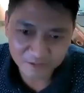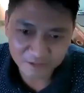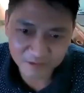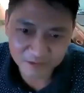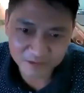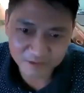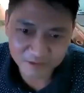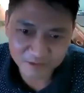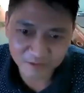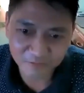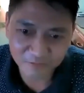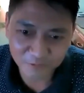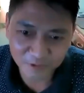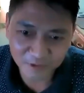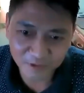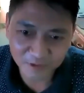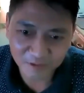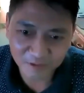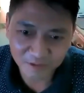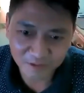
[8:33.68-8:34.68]
this turf
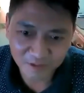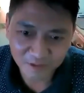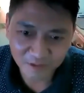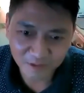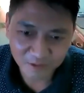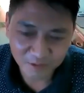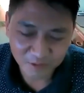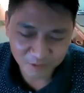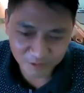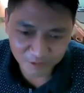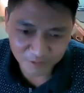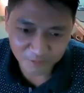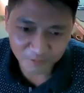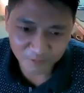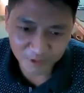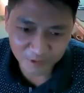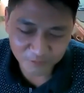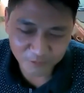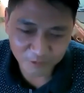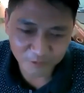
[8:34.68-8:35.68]
will
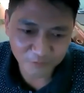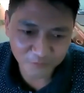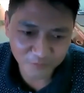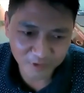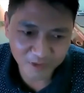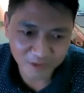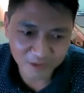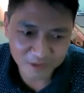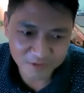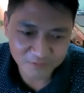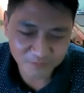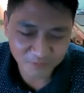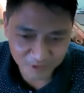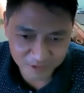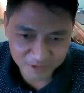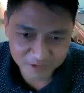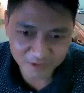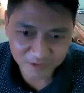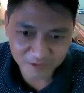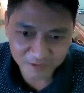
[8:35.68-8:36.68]
fulfill its
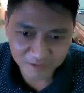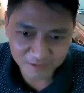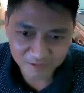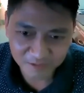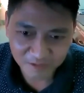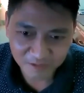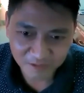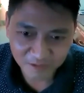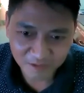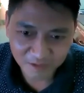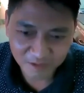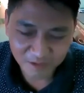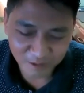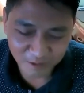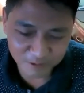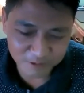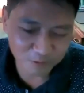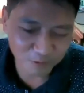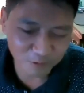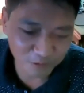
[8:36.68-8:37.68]
function. I'm
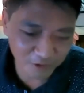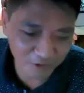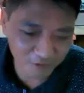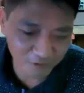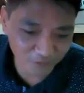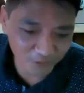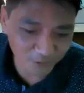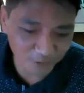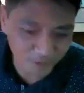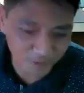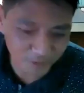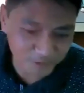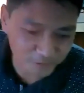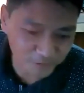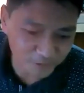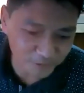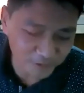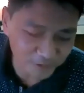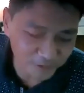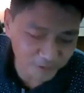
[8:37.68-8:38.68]
also looking forward
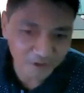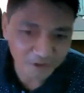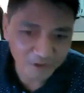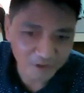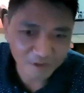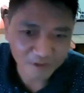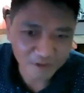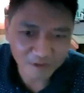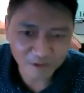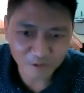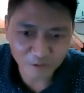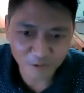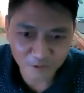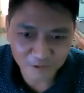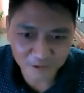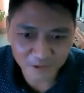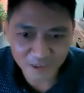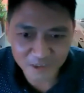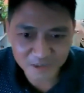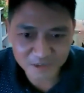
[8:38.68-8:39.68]
to a long
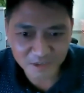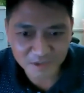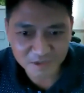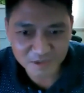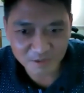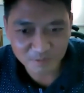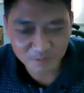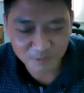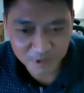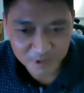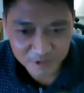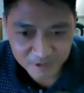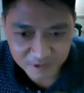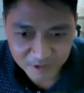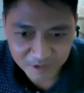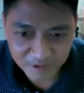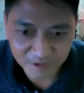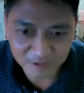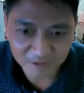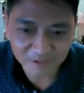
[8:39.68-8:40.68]
relationship with
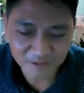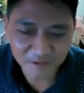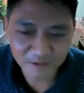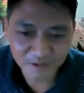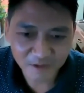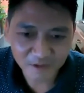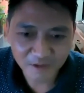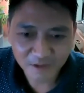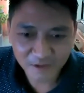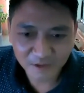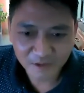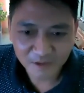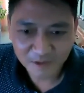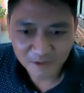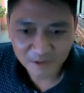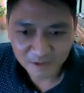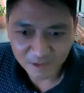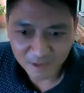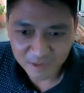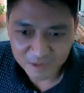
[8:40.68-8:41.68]
SDA
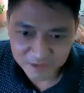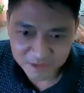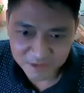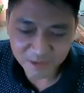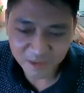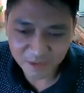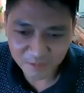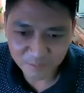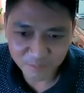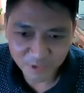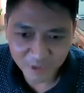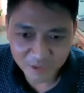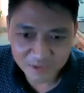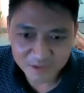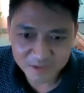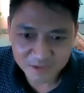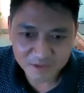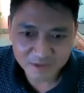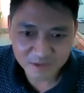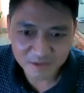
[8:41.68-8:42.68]

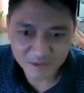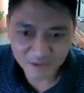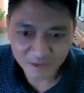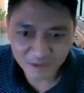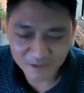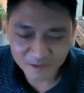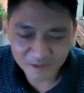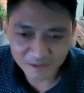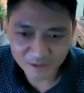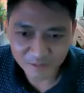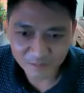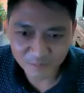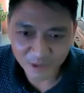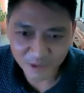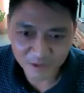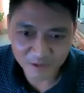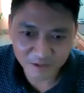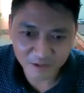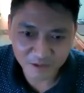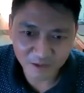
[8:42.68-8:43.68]
IMPEX, and
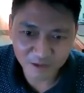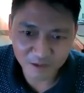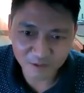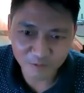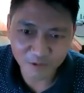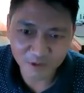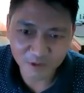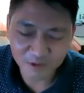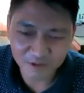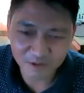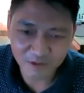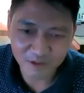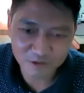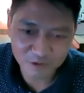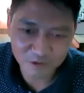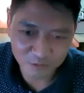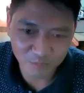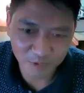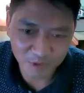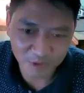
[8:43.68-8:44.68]
particularly with
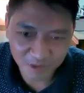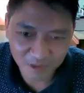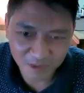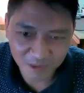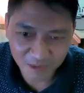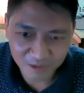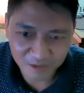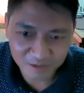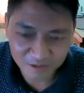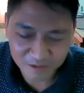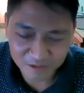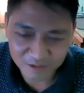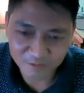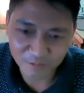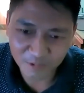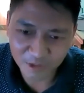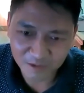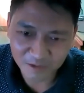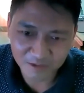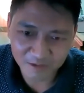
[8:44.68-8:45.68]
Supriya and
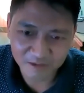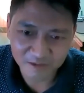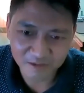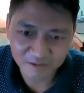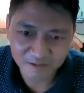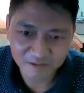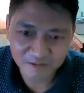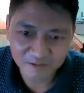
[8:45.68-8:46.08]
Dibakar.